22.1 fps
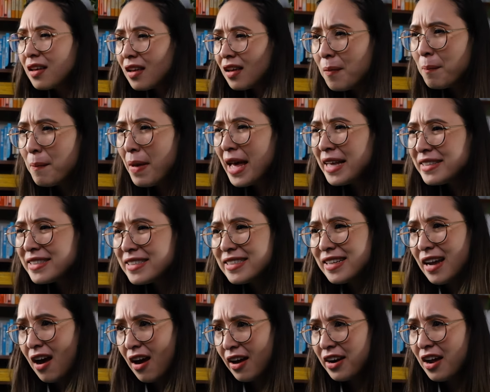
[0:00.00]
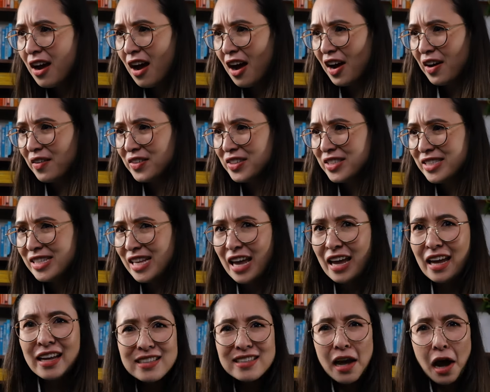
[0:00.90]
mass data
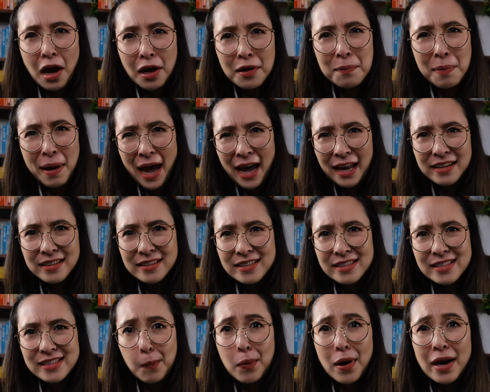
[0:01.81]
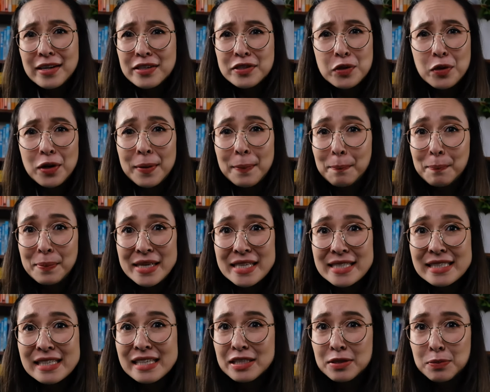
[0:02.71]
harvesting, dark patterns, predatory
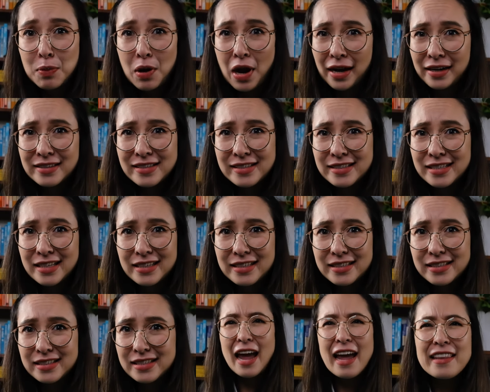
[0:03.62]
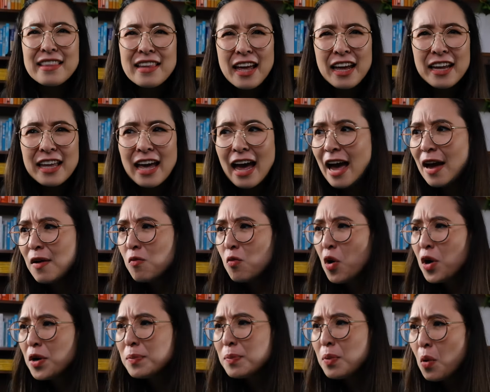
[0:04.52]
business practices. And like, at
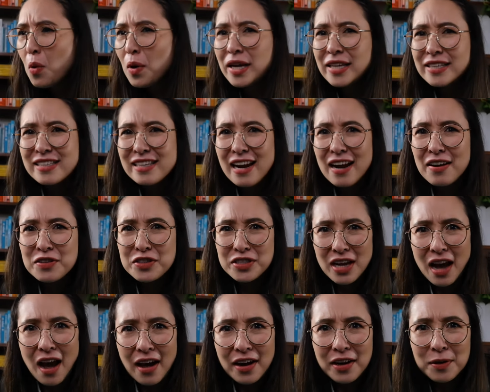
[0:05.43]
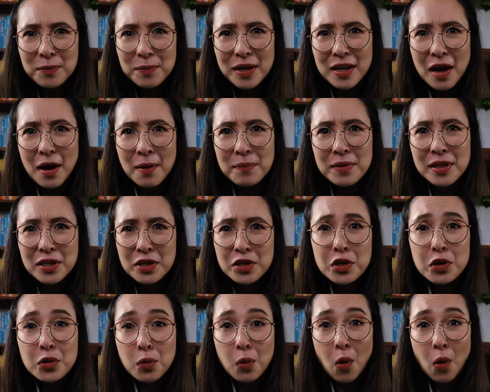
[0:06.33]
what point did our data become the new